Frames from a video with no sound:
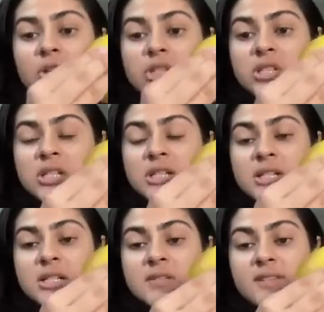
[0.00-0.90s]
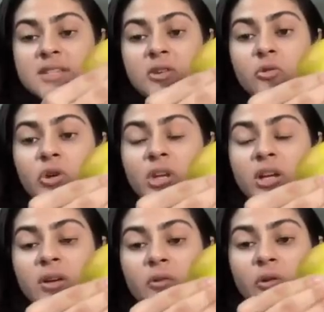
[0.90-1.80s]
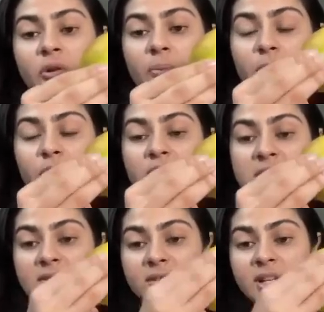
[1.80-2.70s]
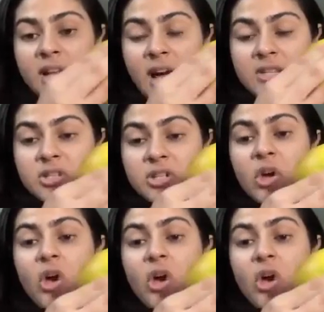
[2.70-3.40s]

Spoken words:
circles which are going progressively larger,